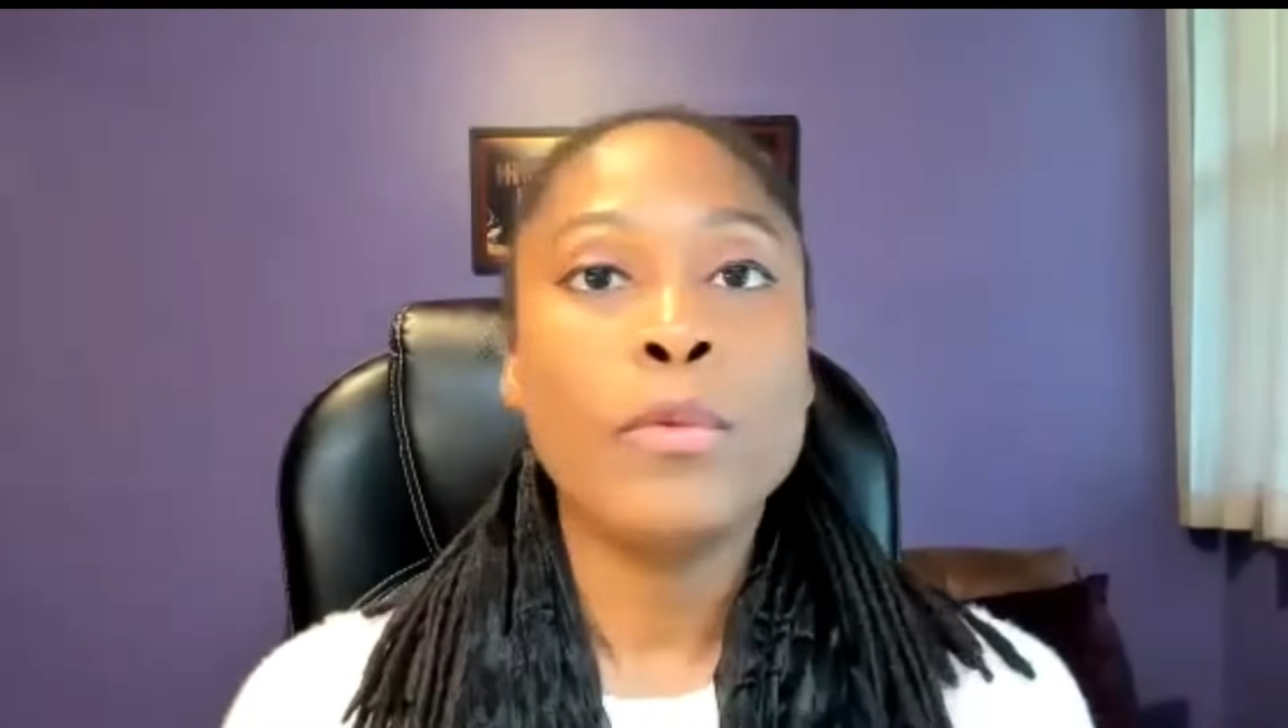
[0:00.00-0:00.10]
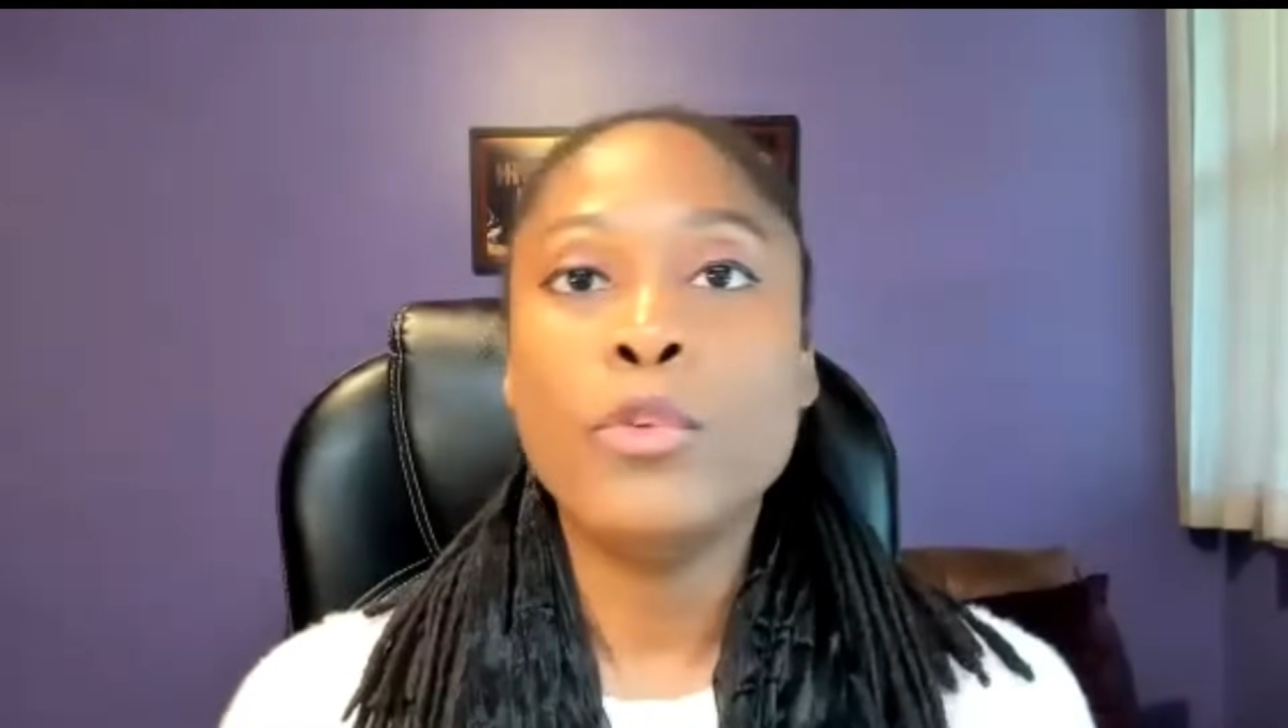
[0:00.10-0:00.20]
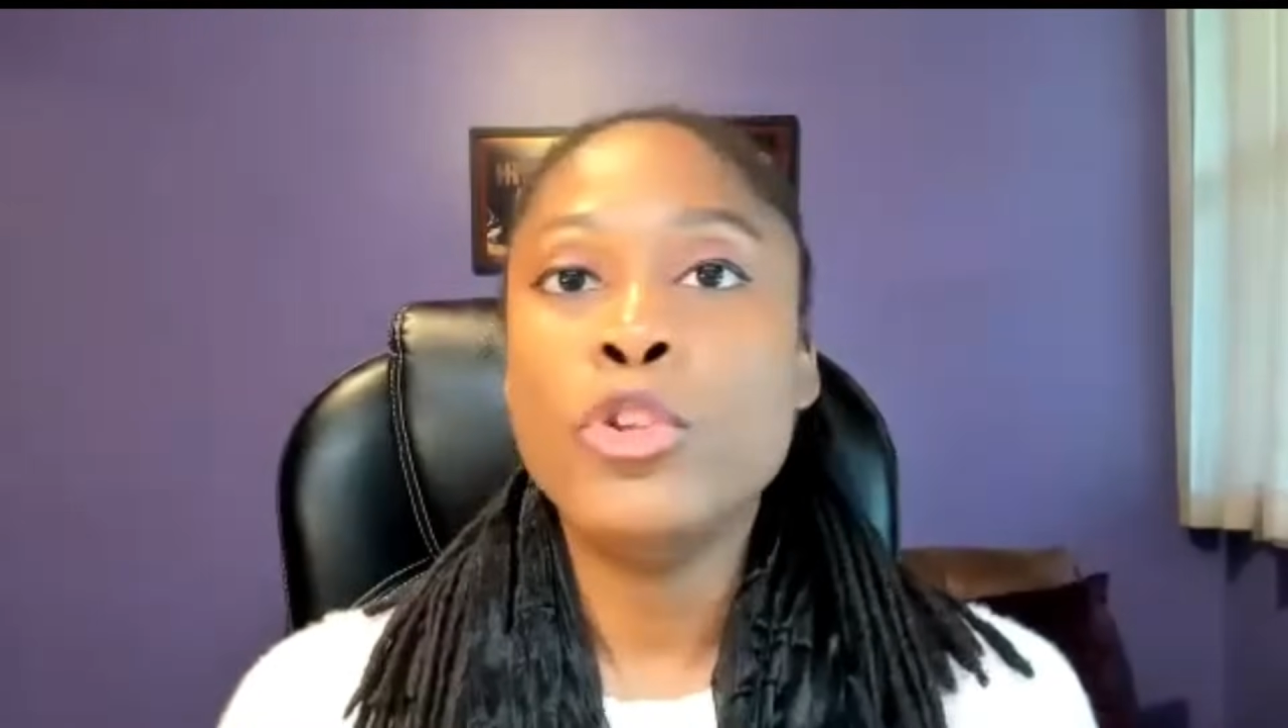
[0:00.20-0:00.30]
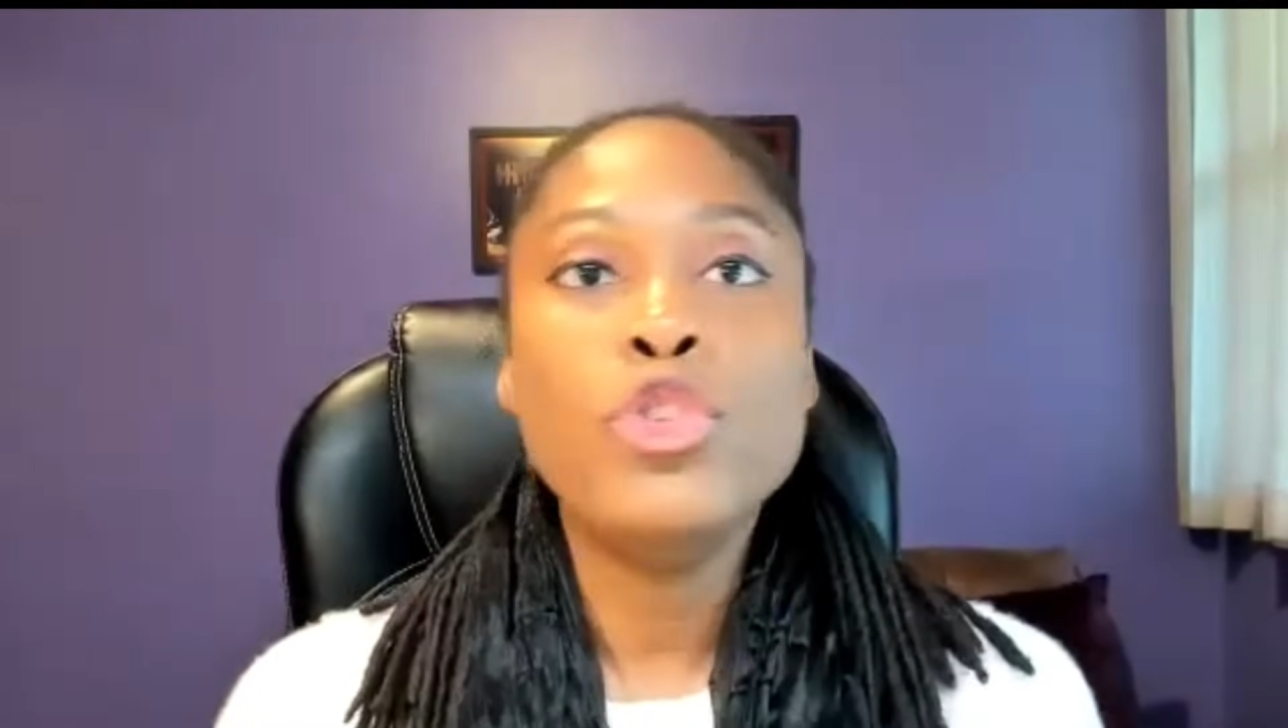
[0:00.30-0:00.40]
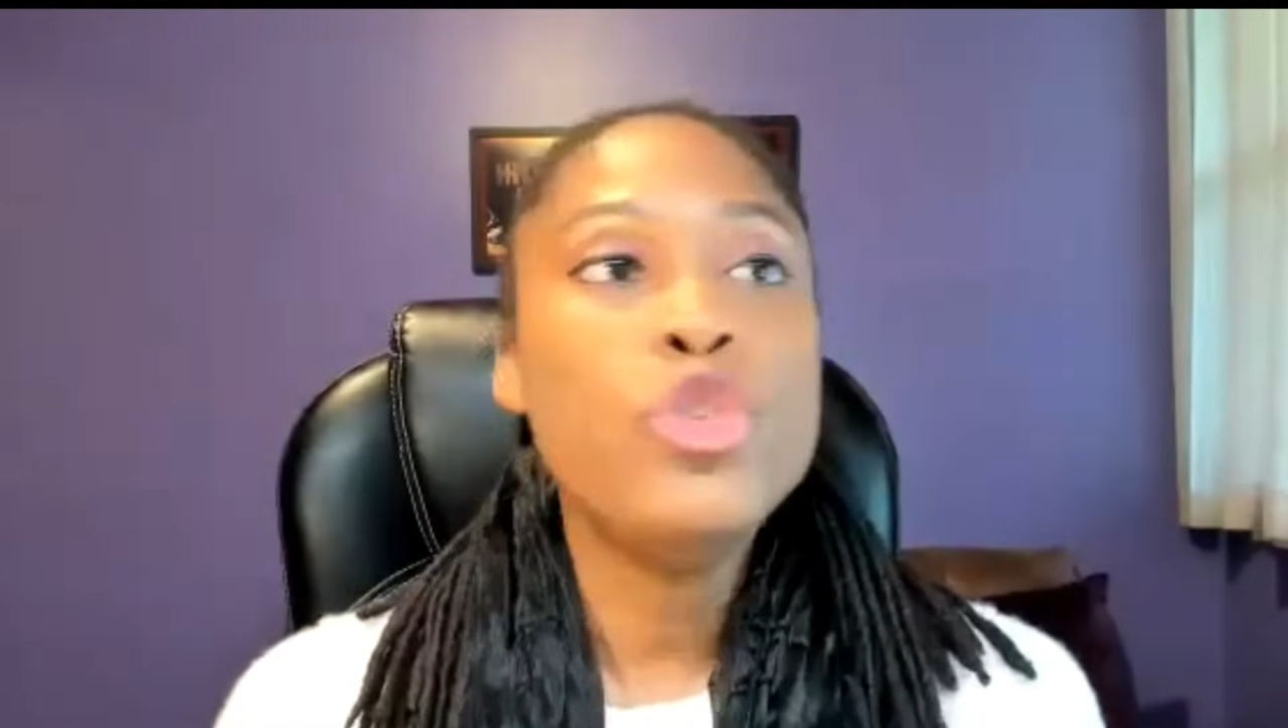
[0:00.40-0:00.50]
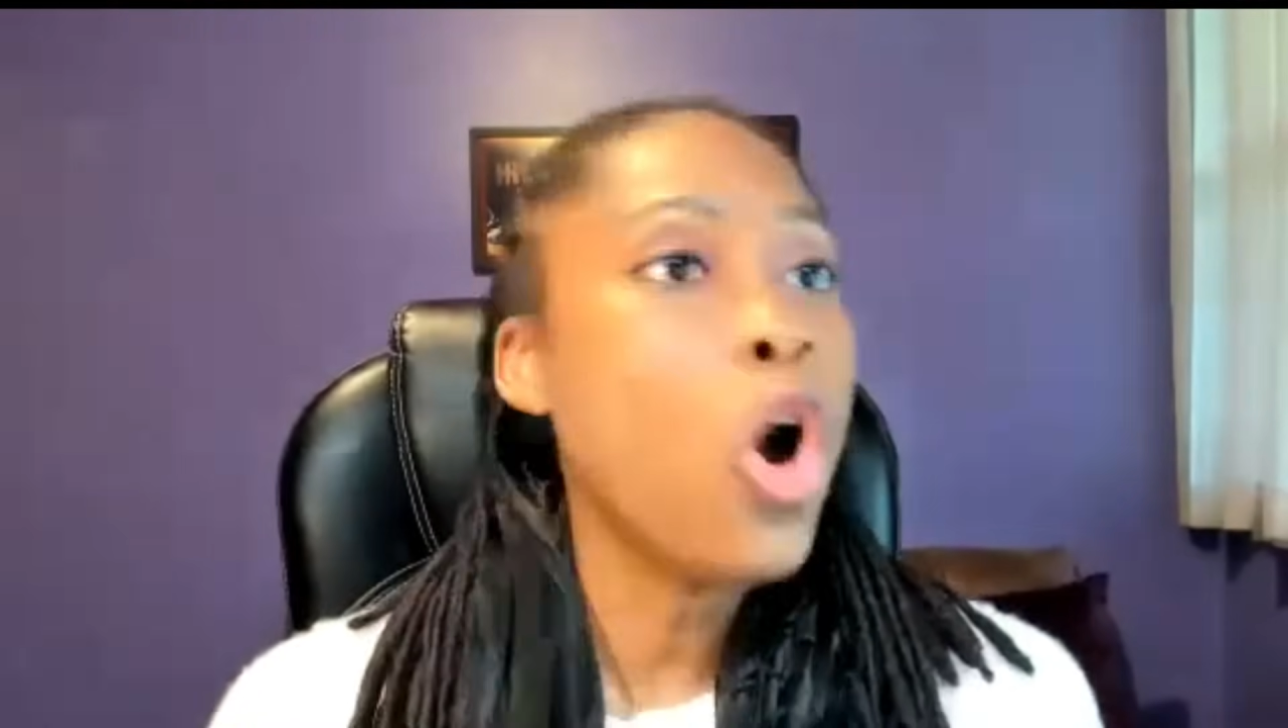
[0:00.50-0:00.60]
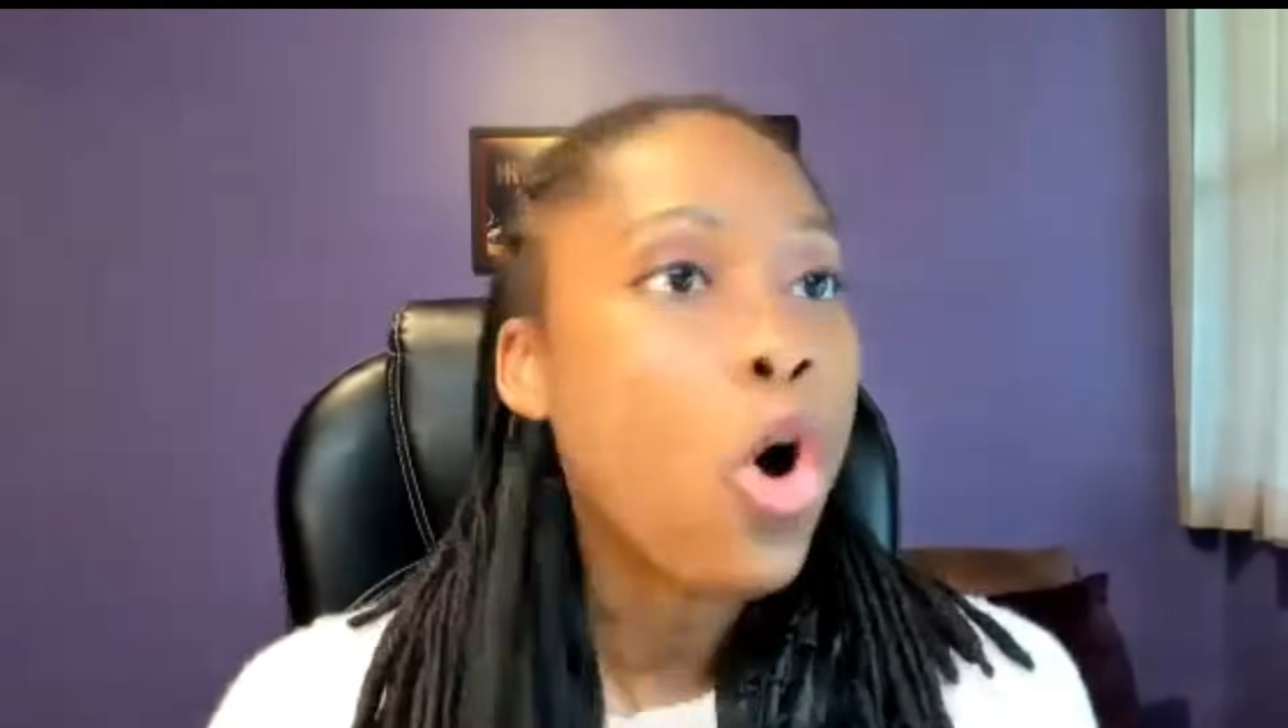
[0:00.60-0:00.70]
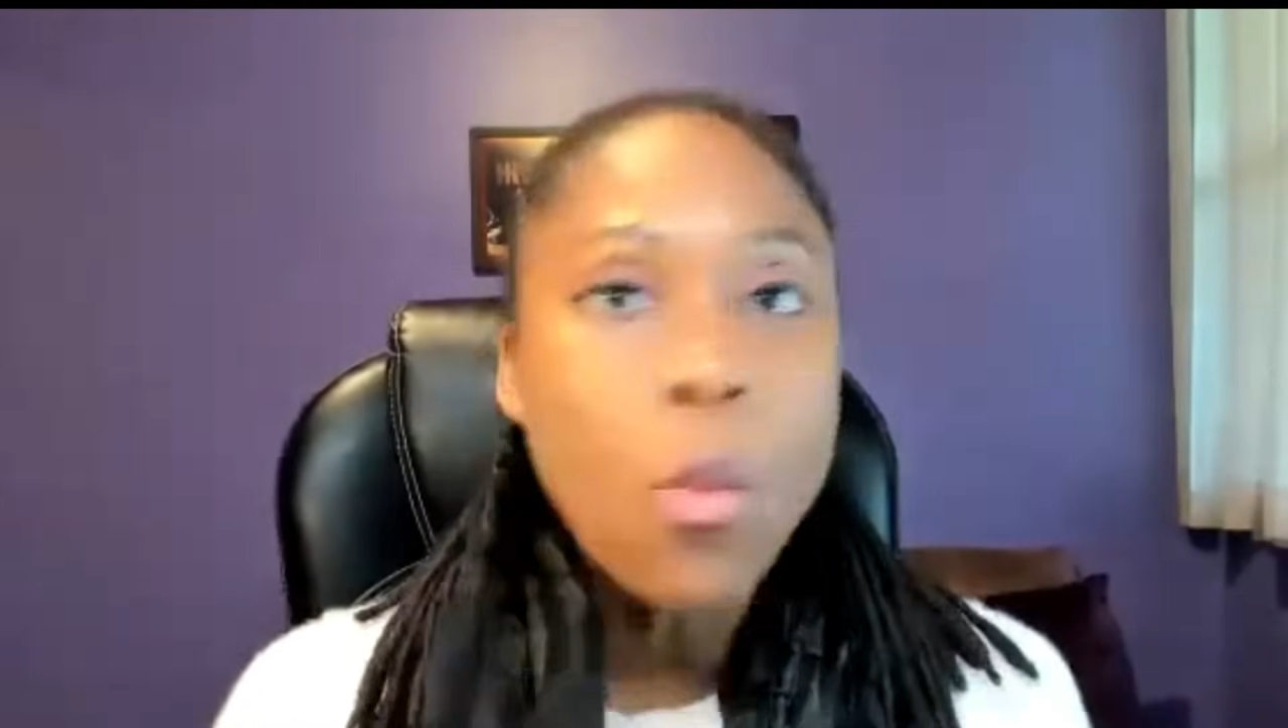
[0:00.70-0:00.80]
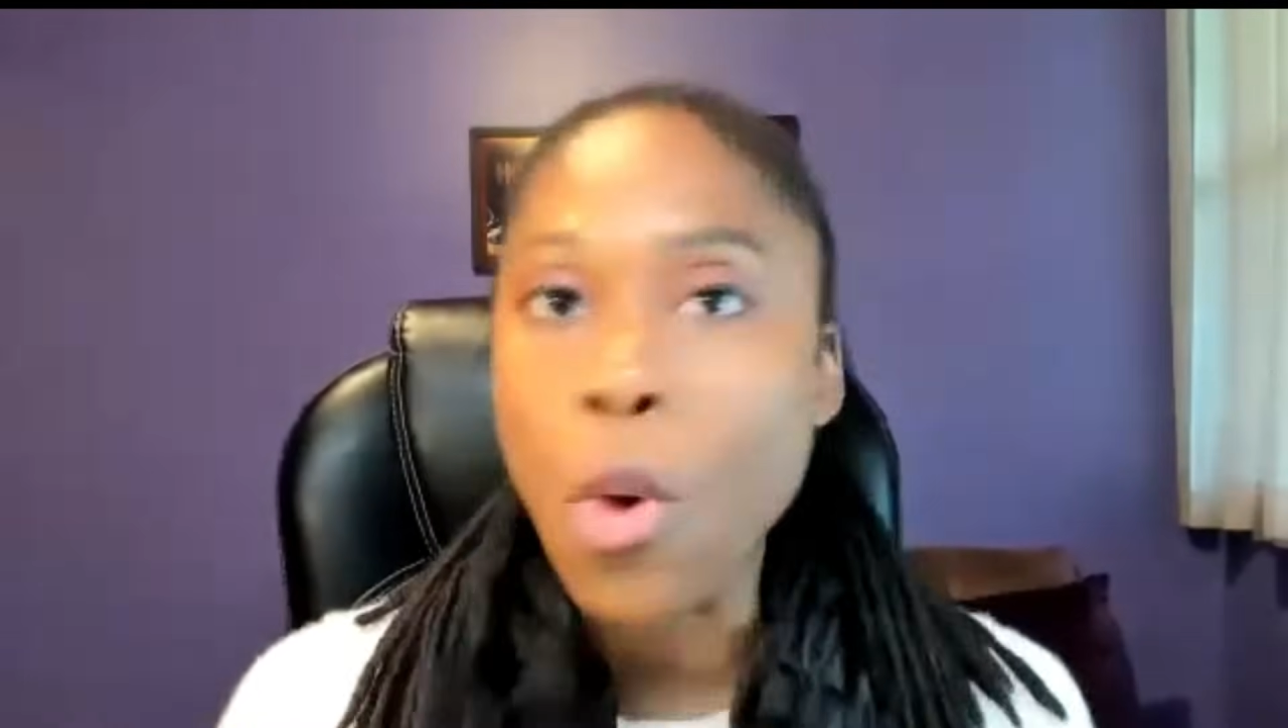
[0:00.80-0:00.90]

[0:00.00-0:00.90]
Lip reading: no